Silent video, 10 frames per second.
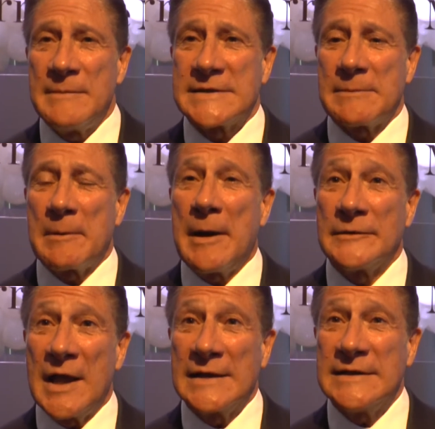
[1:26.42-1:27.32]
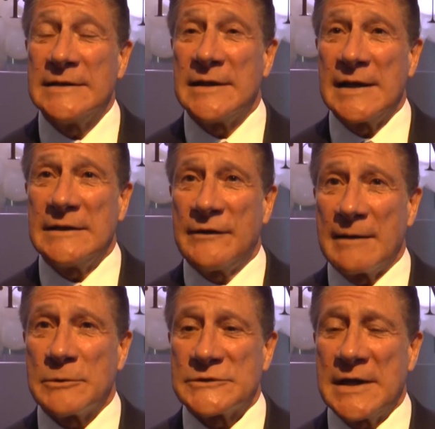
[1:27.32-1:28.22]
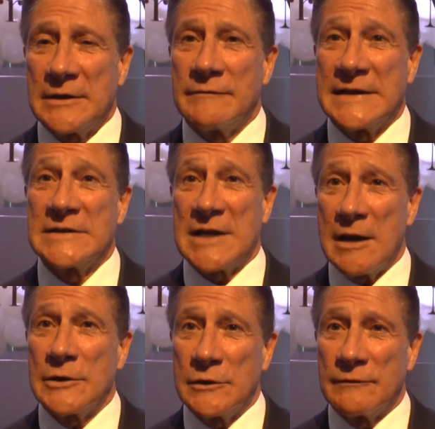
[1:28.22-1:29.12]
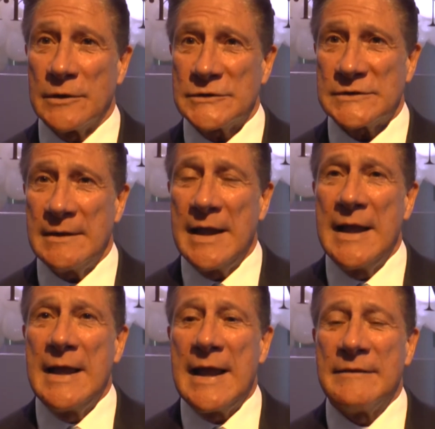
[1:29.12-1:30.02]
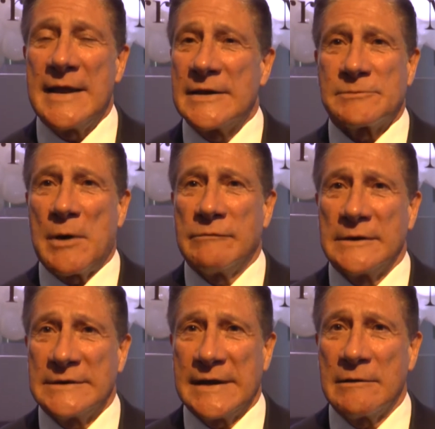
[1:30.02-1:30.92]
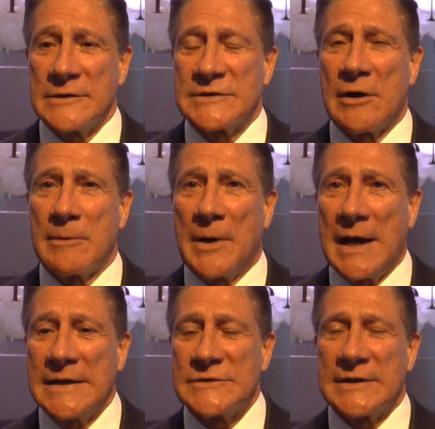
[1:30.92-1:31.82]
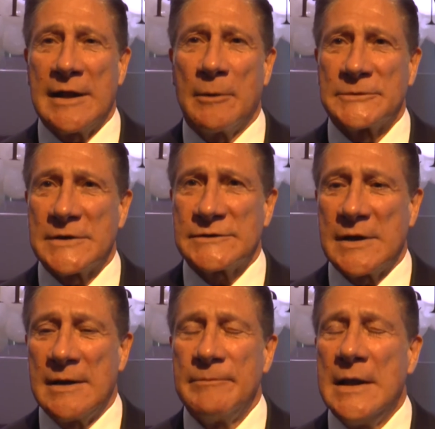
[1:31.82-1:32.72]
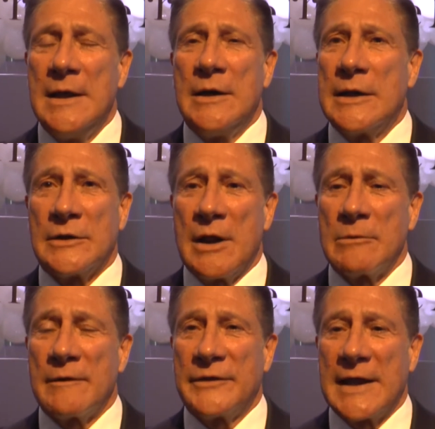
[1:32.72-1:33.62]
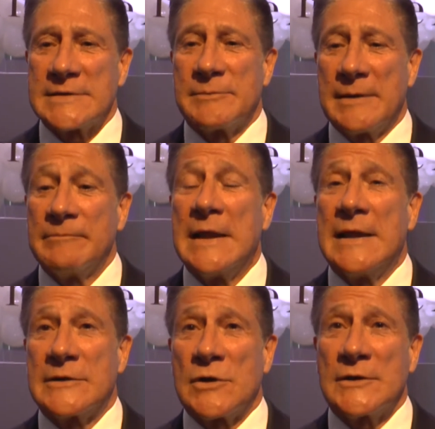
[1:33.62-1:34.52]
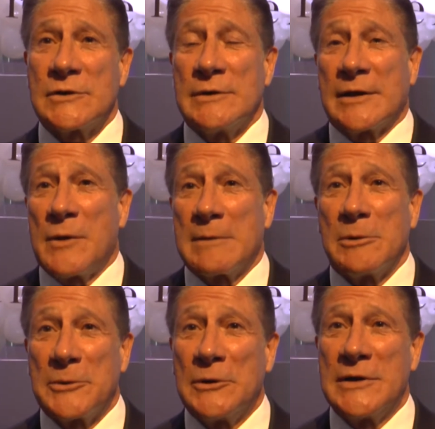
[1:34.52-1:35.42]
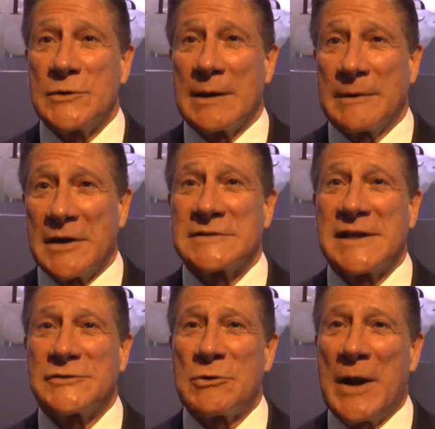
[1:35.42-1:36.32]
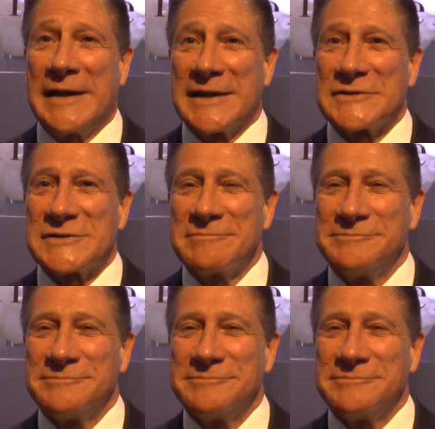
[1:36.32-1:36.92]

It makes up about 90 to 95% of the entire universe. And then it's prevalent here, it's in our bodies, it helps us in a number of things, but it's also an incredible beauty drink because it gives you radiance.